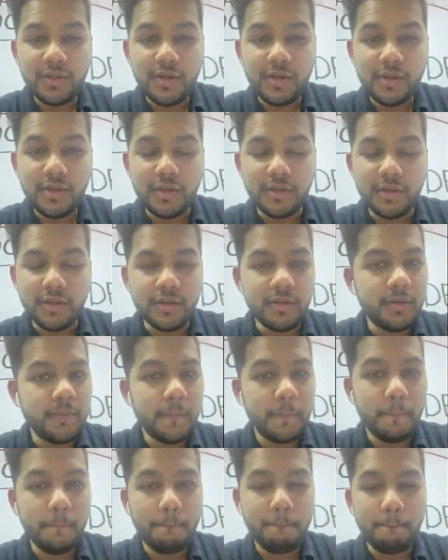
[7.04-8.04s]
All right, it just
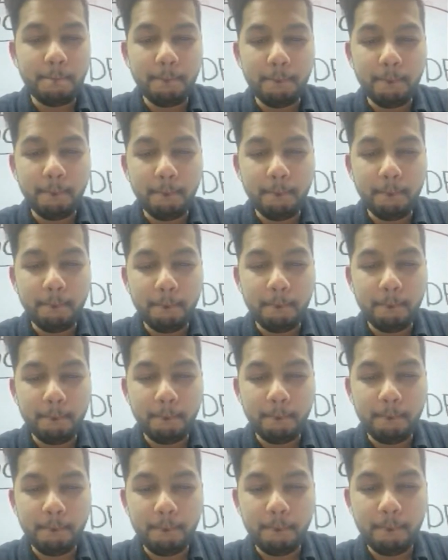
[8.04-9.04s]
started.
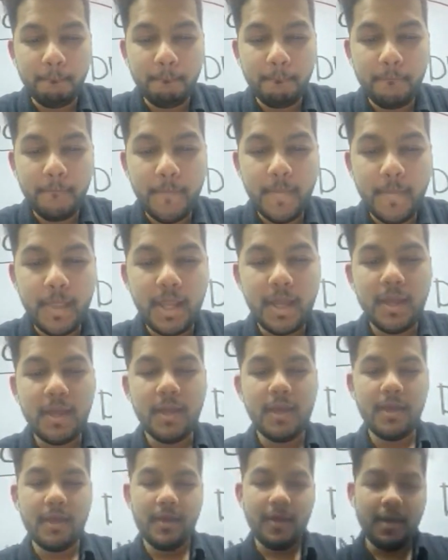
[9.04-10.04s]
Mm.
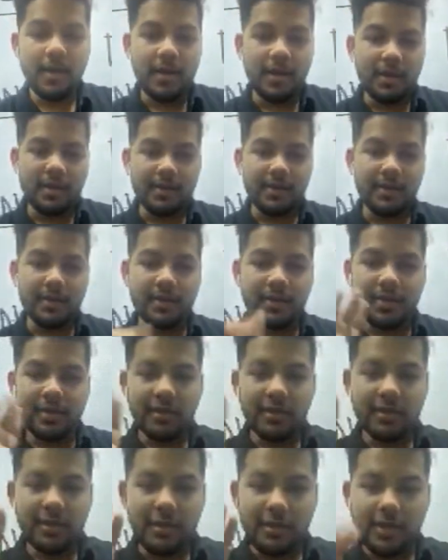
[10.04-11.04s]

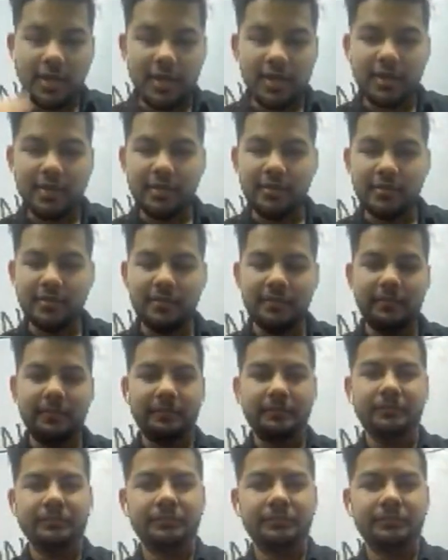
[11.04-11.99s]
Hi, get all. Hi.